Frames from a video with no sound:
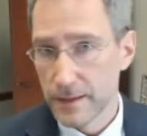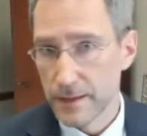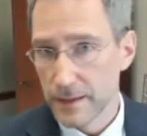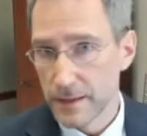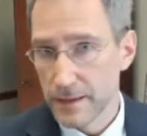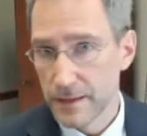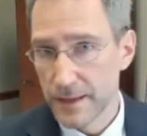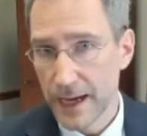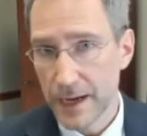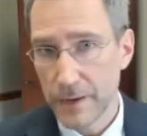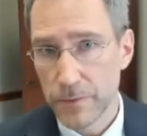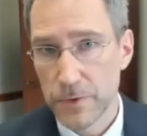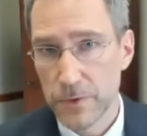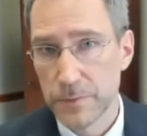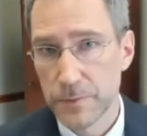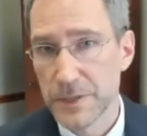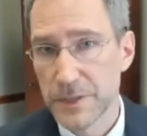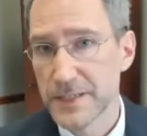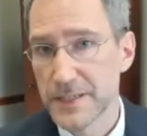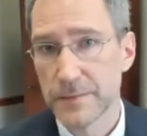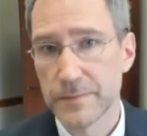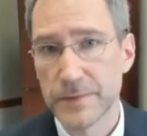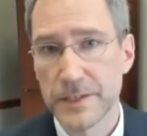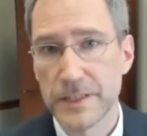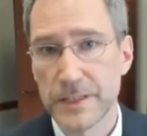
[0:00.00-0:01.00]
That would be
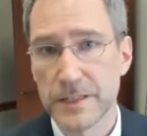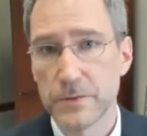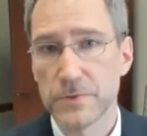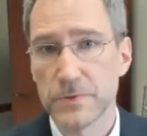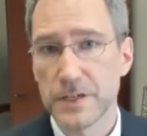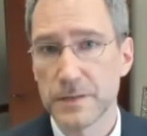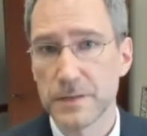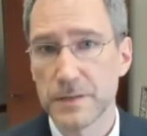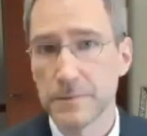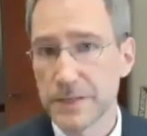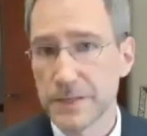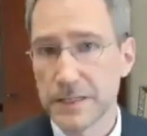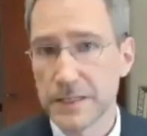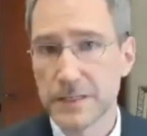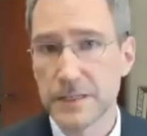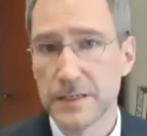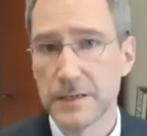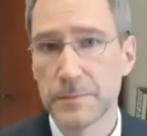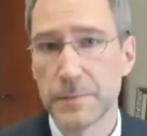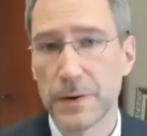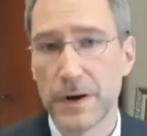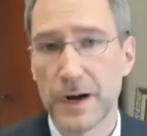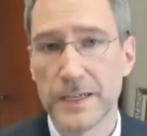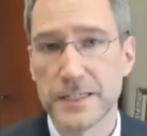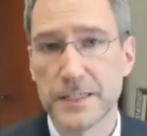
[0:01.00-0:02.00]
something that was completely
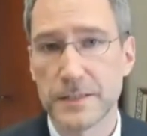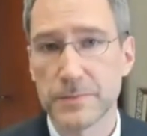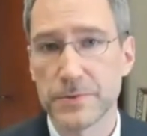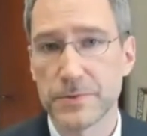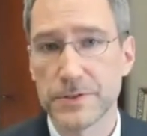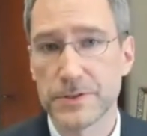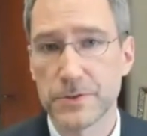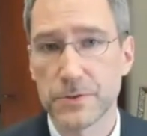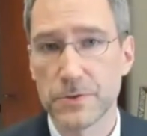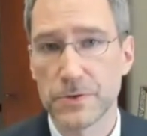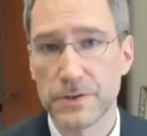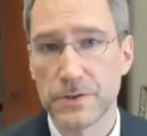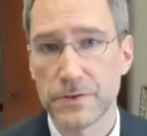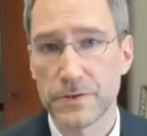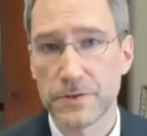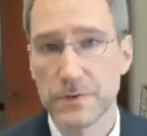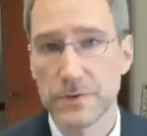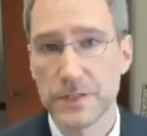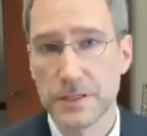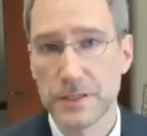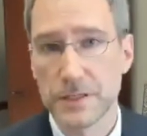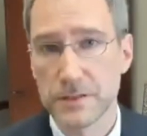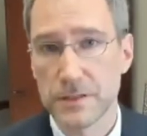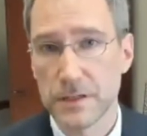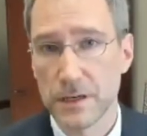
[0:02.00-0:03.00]
impossible 2 or 3
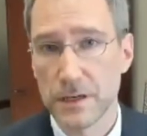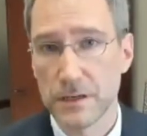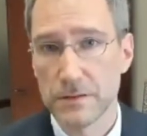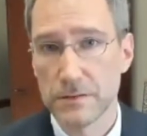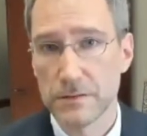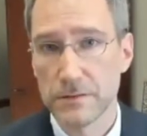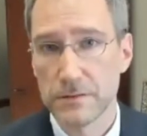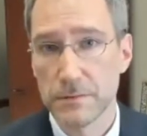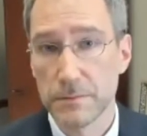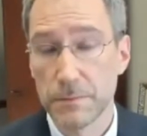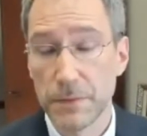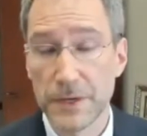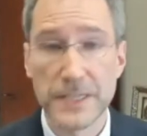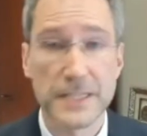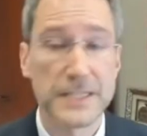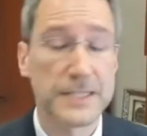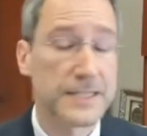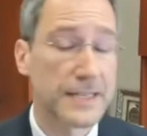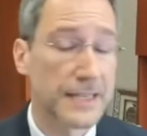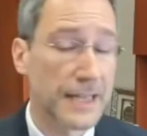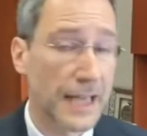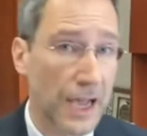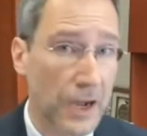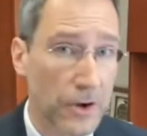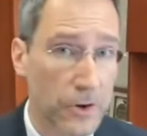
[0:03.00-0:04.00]
years ago, but is
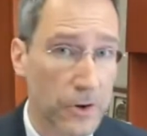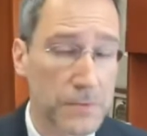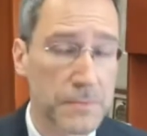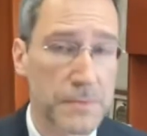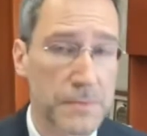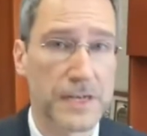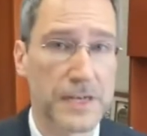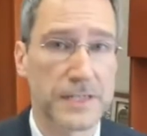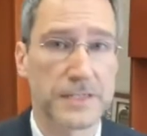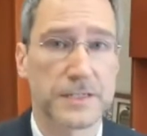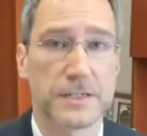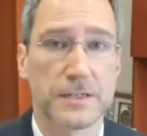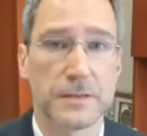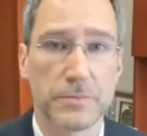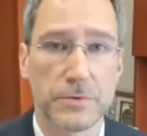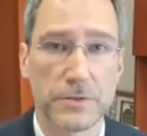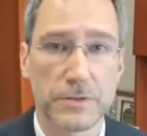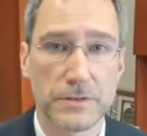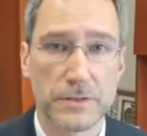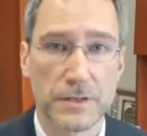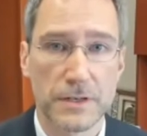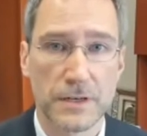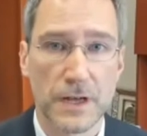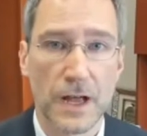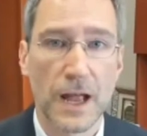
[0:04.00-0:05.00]
now
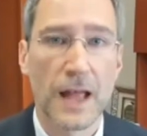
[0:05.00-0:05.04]
imaginable.